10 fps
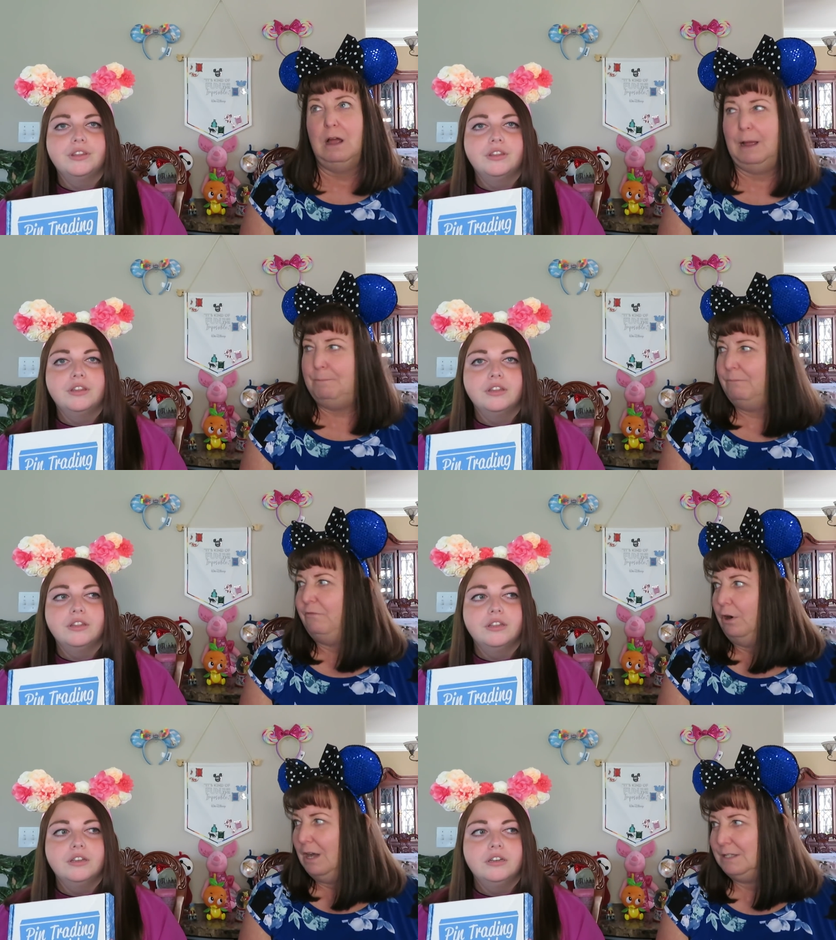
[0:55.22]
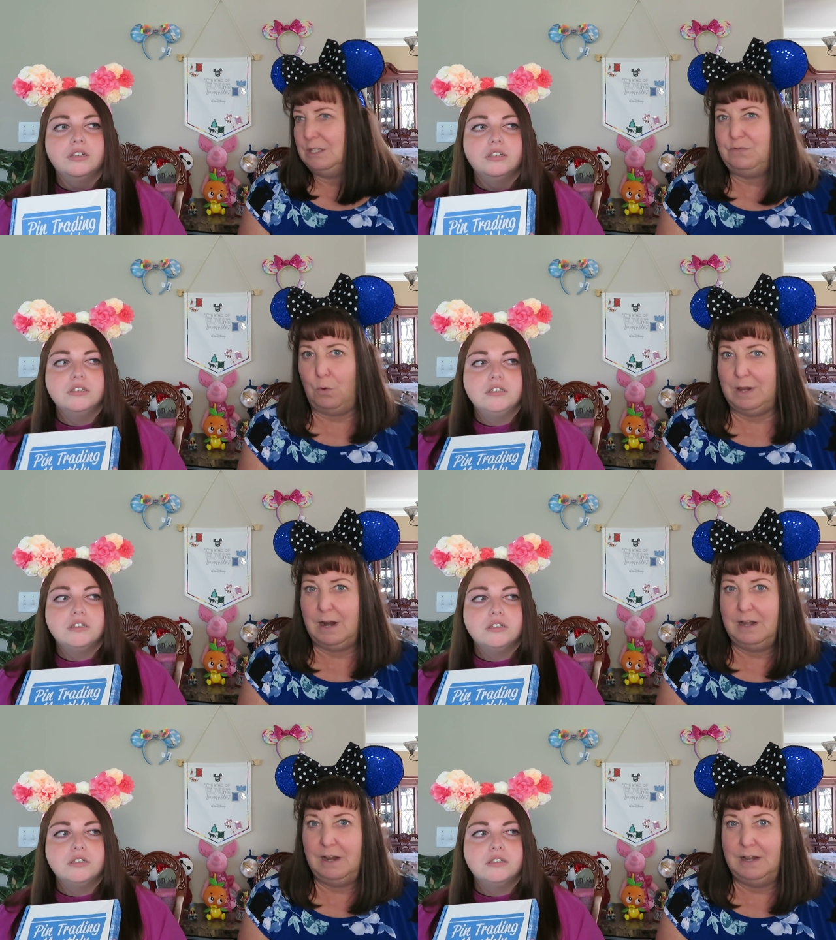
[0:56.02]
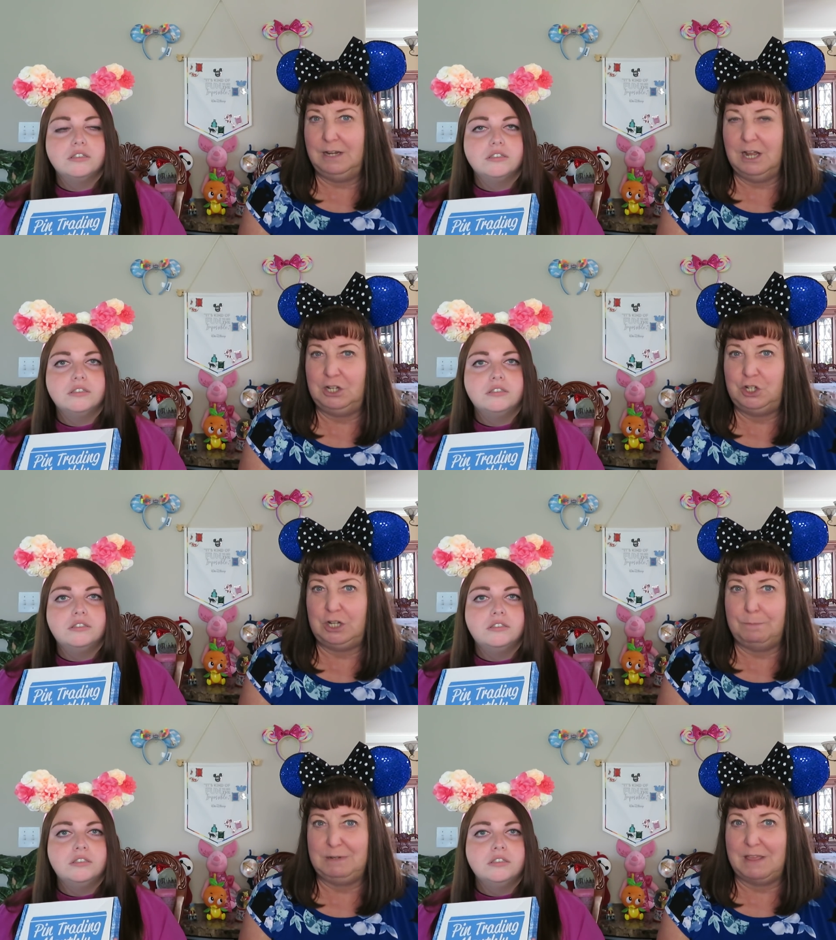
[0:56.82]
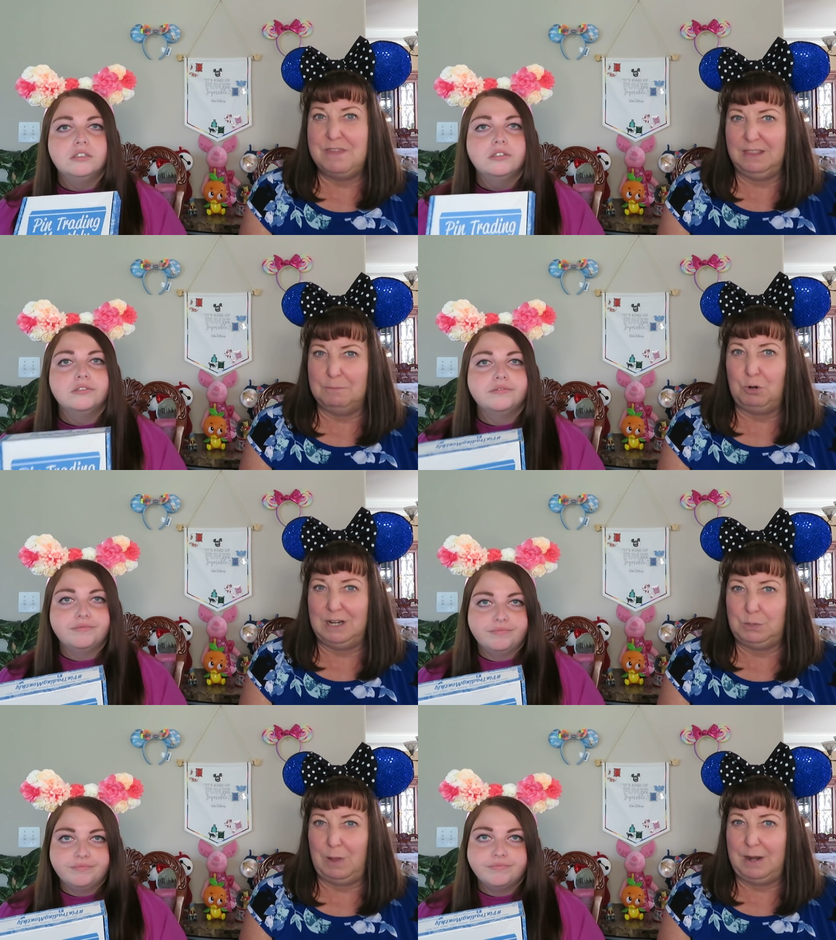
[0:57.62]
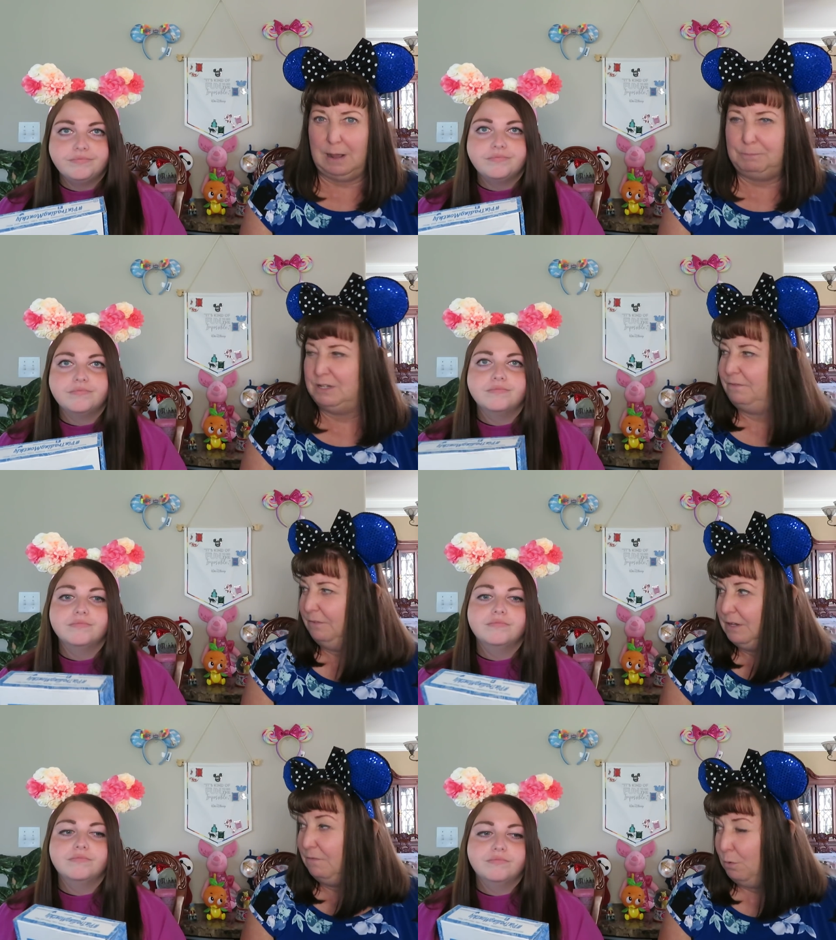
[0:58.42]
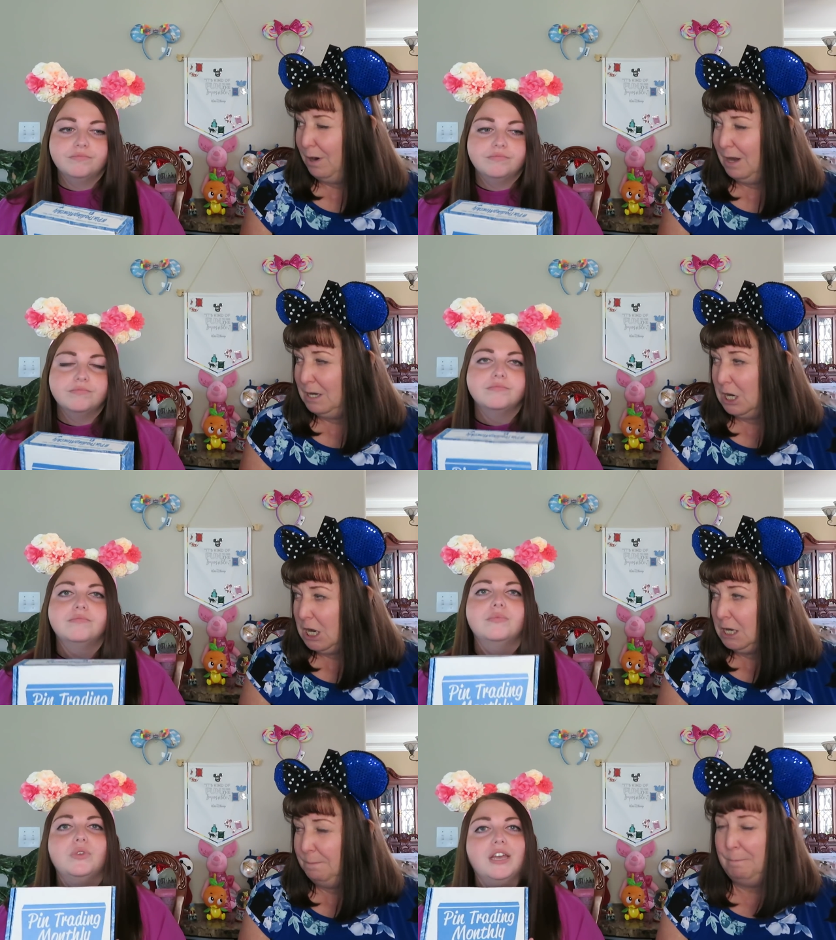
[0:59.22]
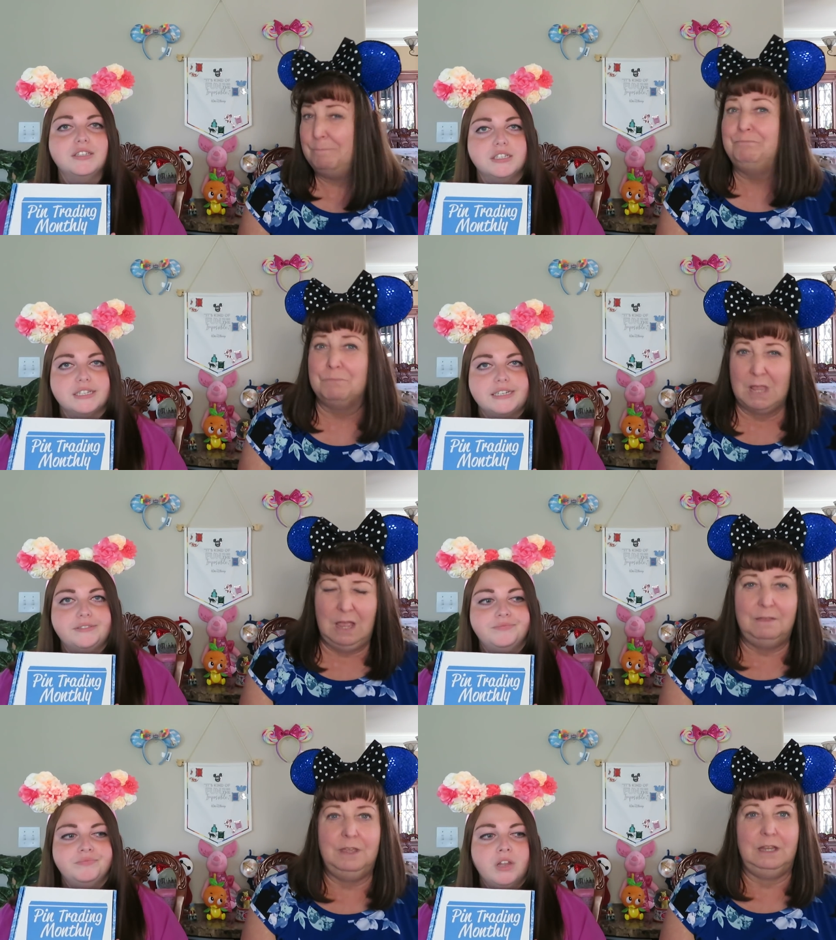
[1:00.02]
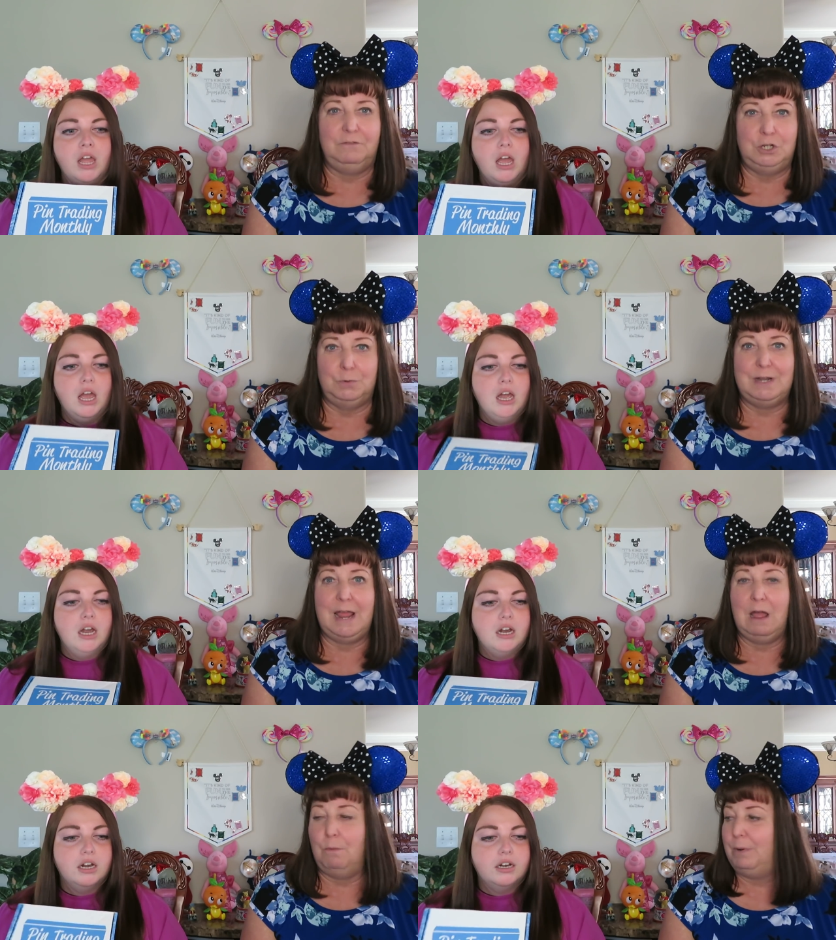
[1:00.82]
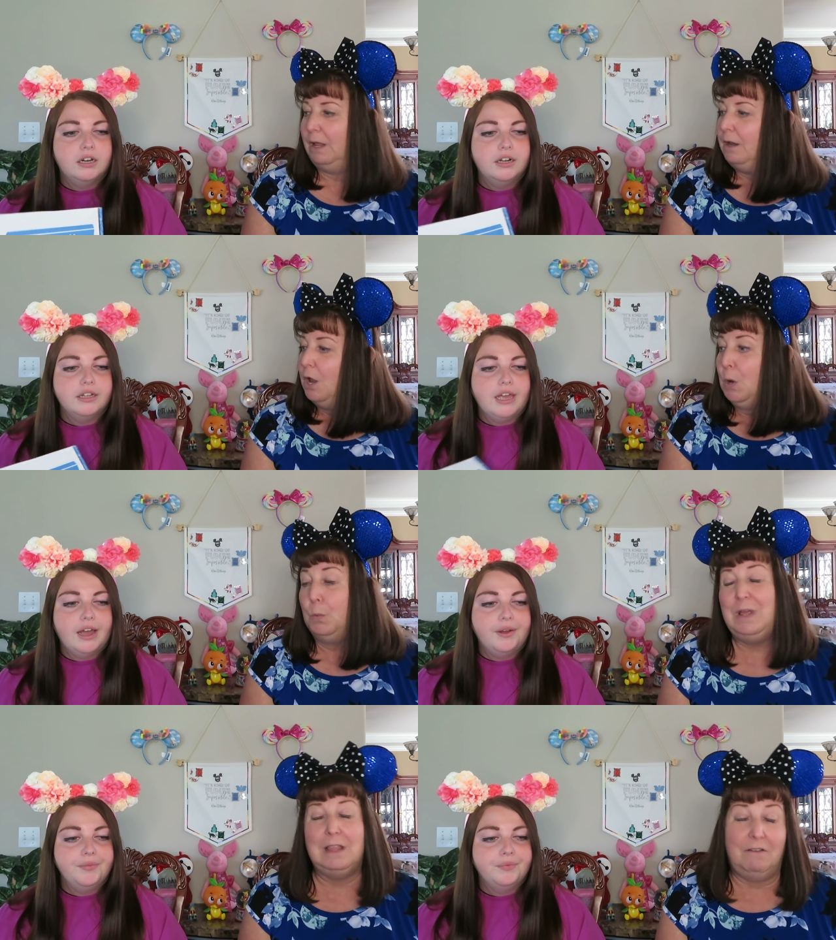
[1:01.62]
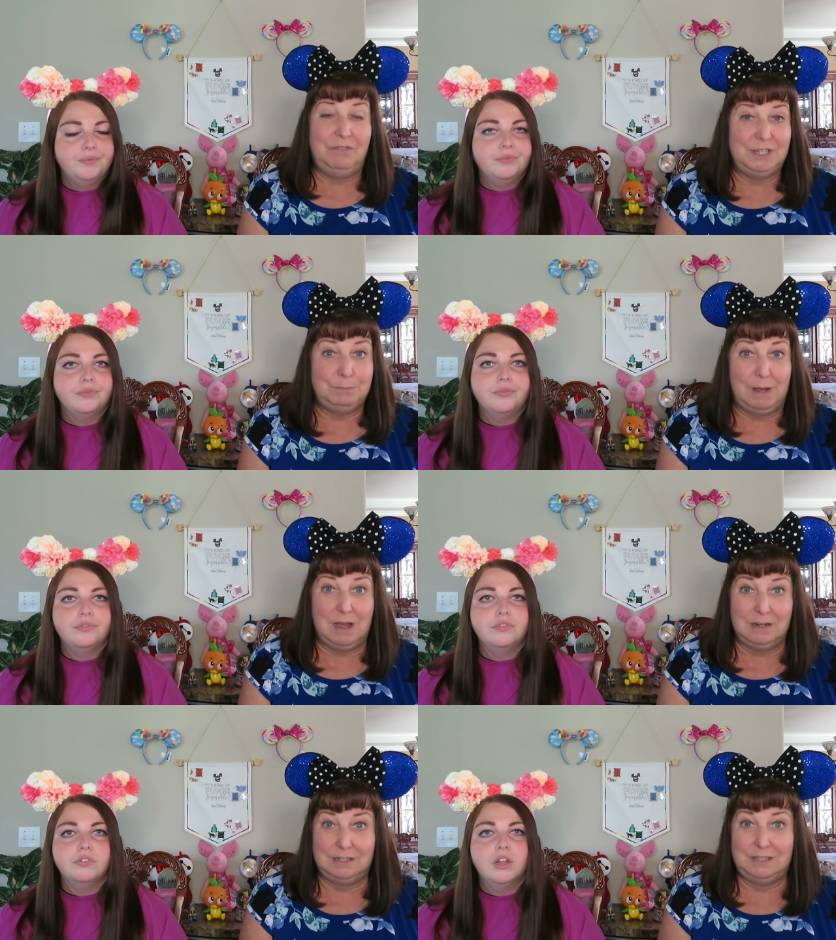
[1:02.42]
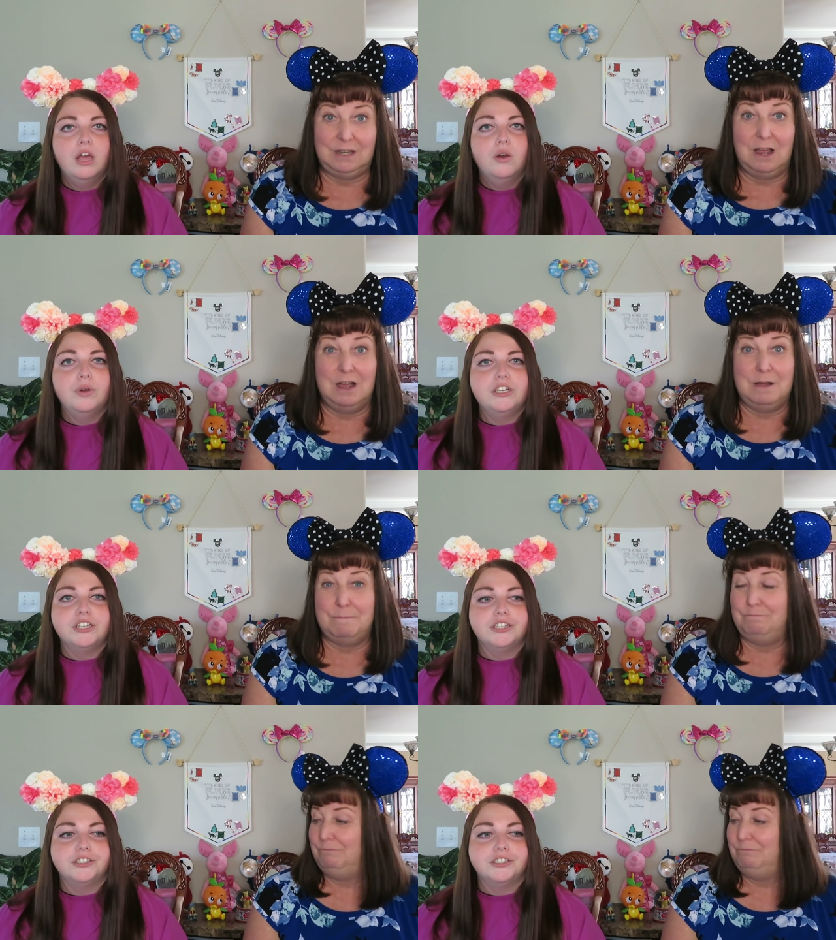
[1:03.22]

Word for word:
Speaker 1: um, for us it's $49.99 shipped. I think the price went up to $54.99. Yes, it did. I think if you do it now, but yeah. we love this box. Um, we